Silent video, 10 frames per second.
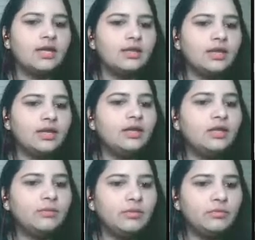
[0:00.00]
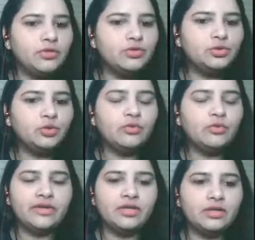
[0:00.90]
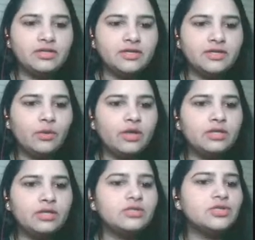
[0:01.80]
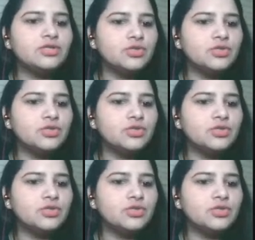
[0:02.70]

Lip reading: Then in the BP2, you will write the disadvantages,